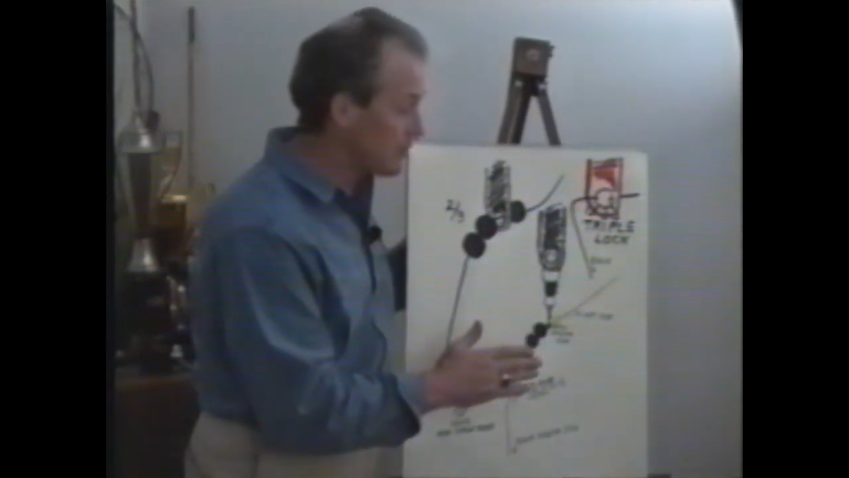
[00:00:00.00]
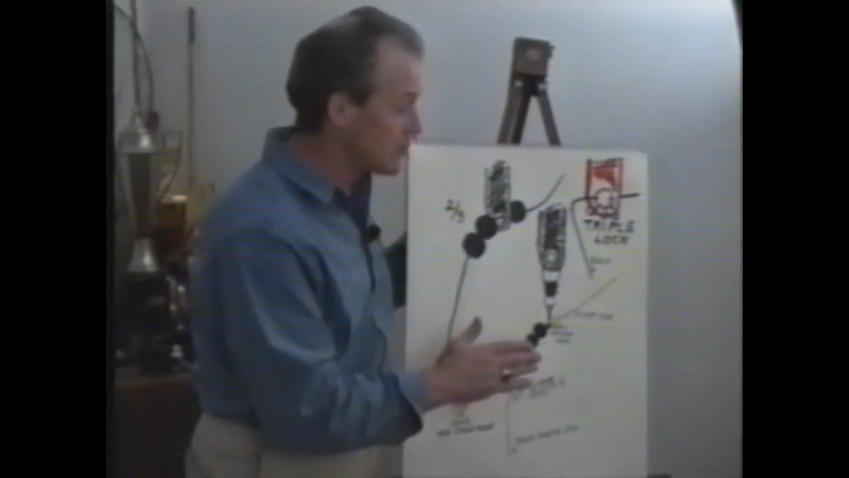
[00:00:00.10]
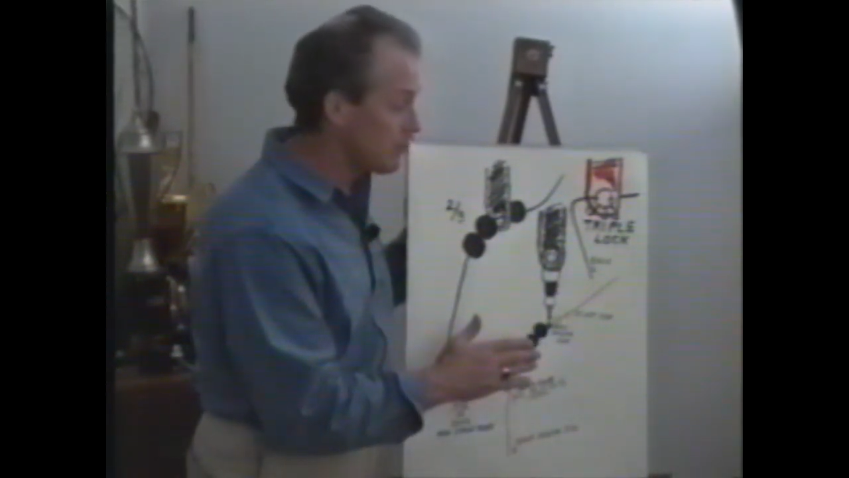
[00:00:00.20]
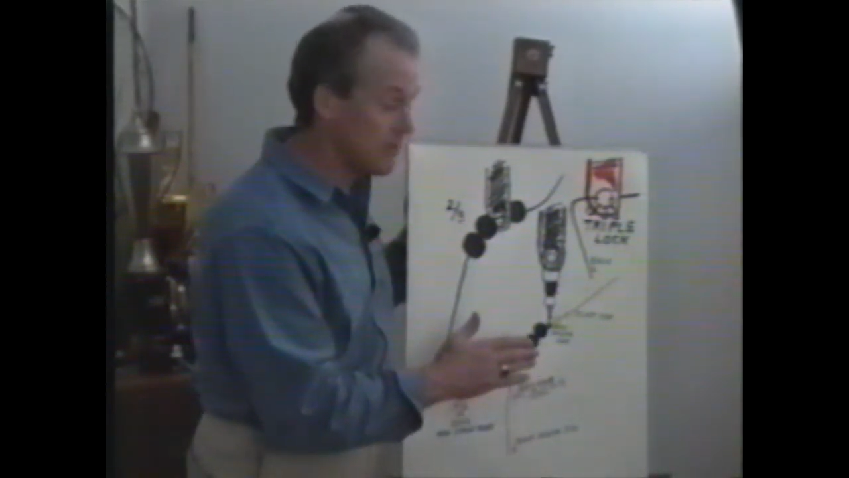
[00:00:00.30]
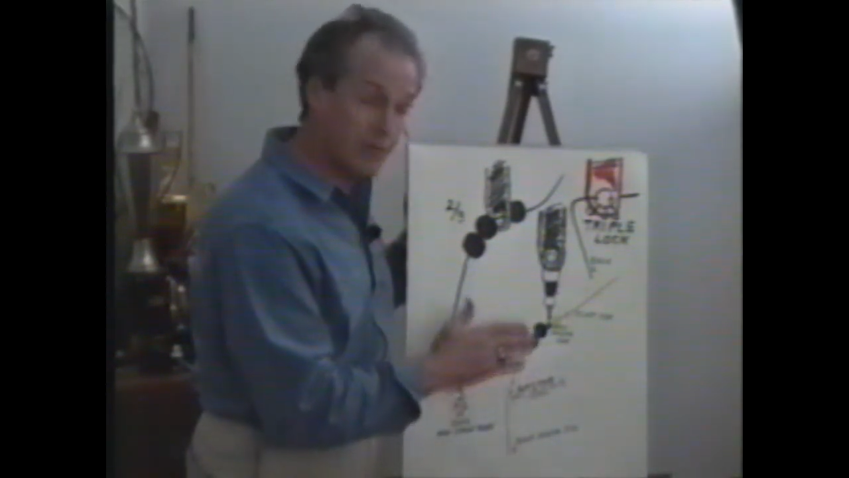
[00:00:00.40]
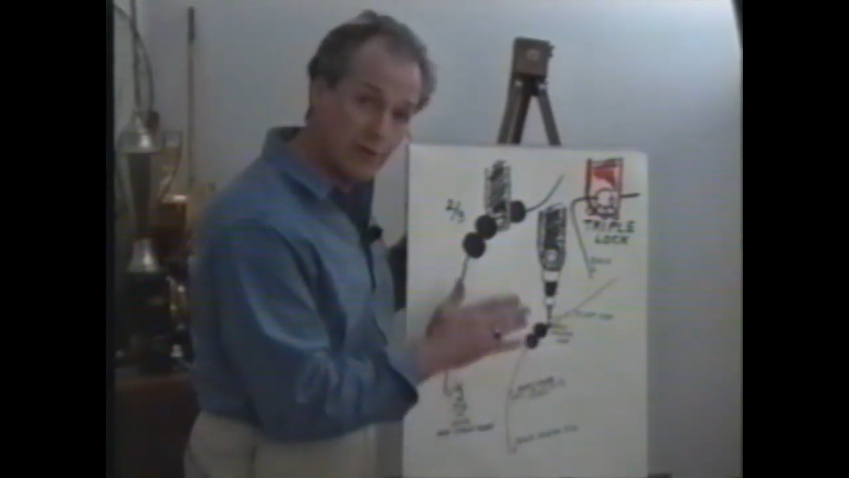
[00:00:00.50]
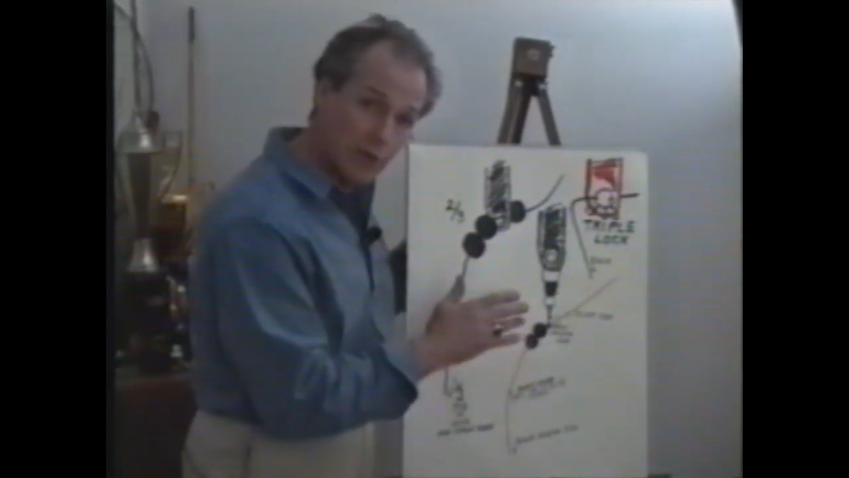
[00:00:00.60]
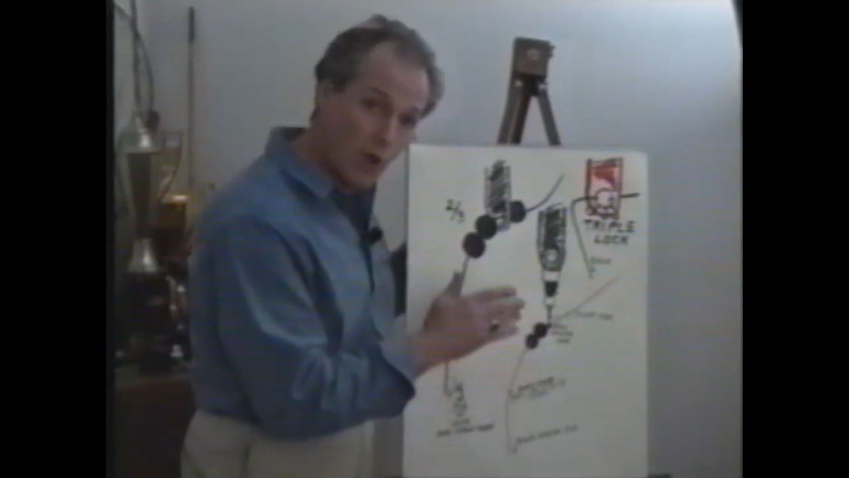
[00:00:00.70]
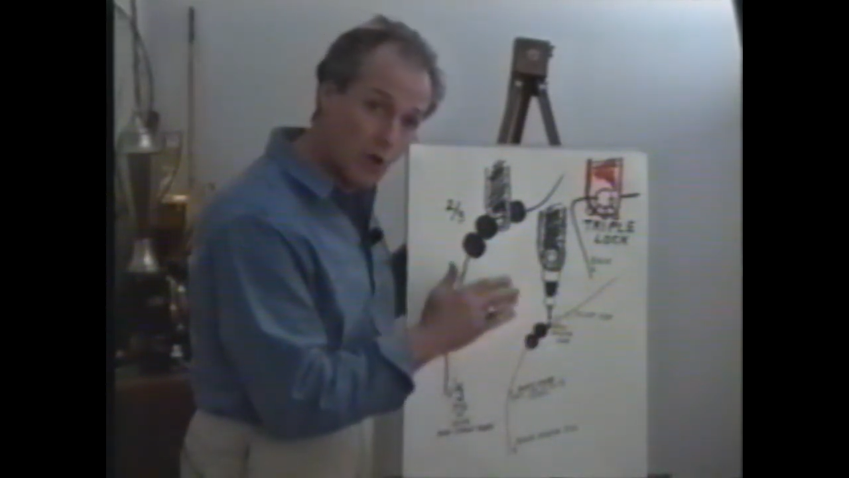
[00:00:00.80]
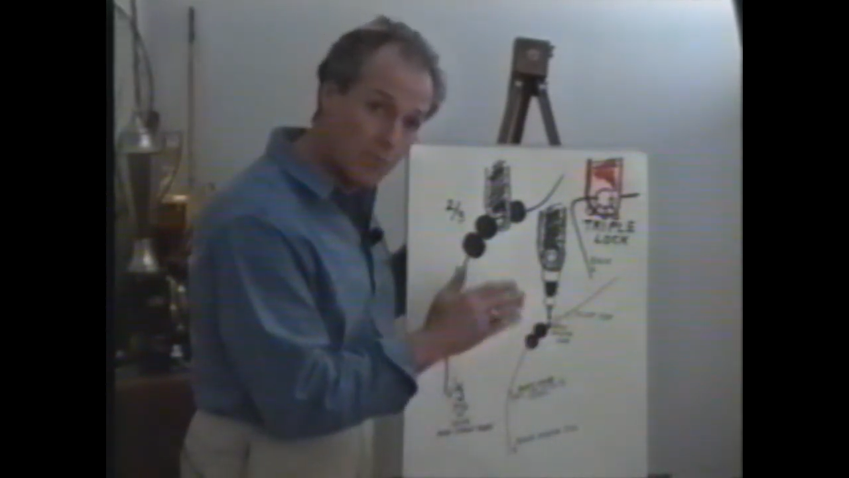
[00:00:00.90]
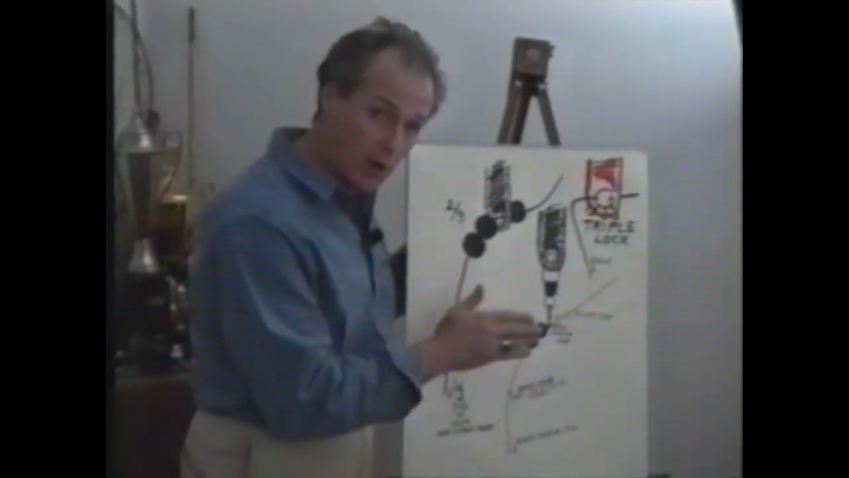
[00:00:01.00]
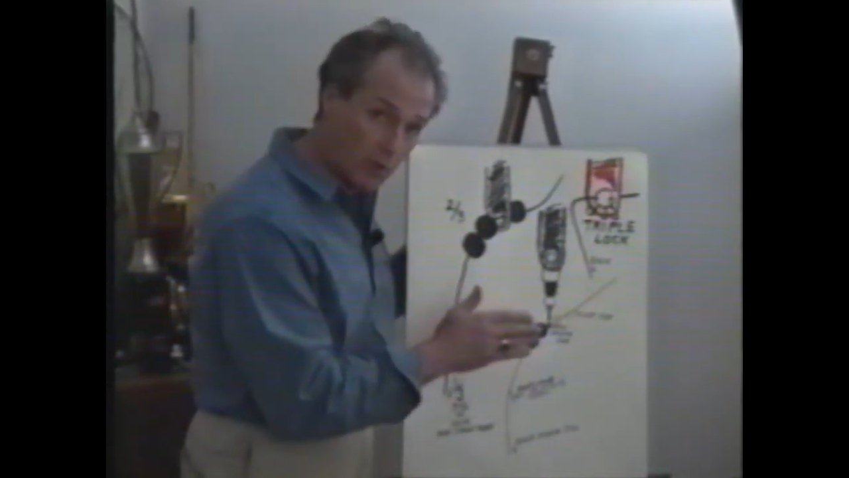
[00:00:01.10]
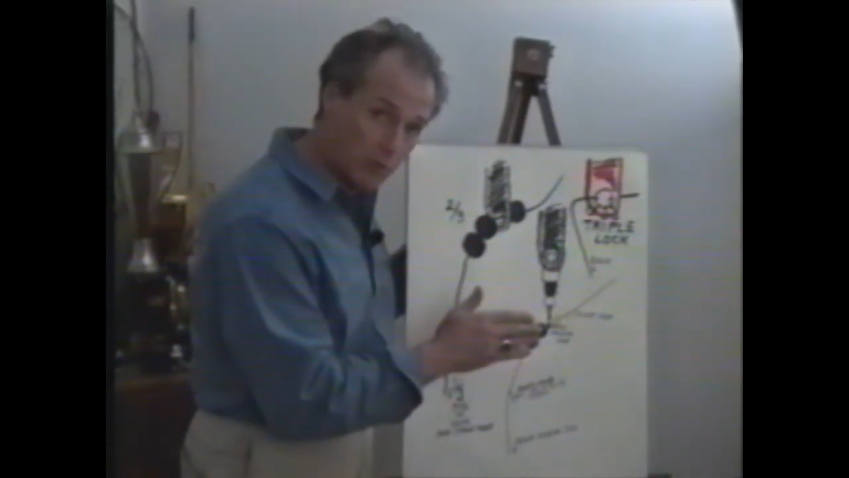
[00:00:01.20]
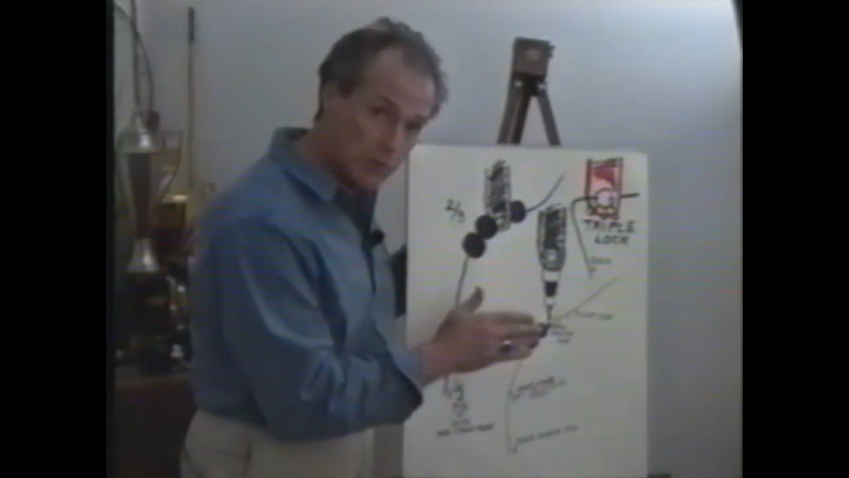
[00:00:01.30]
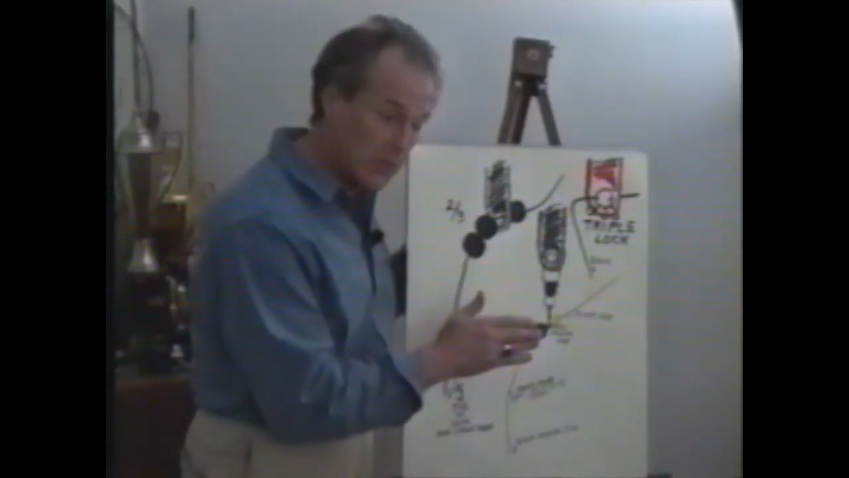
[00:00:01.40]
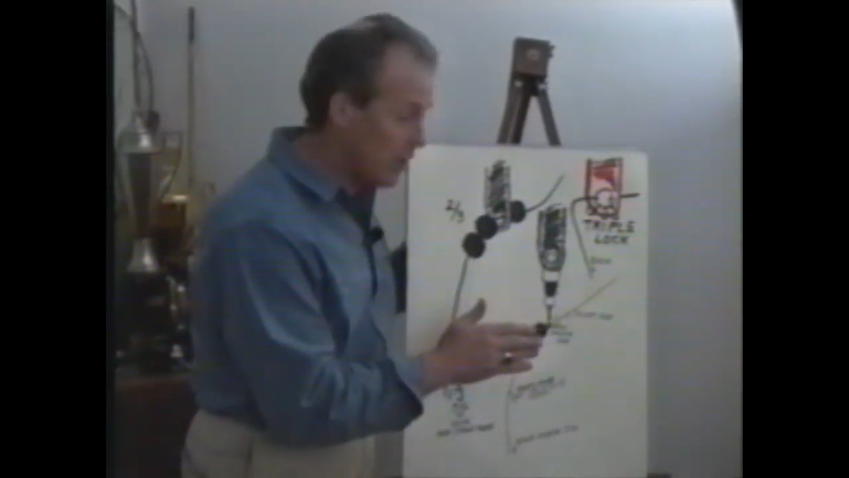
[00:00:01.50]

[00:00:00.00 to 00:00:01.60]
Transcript: fishing with a very long pole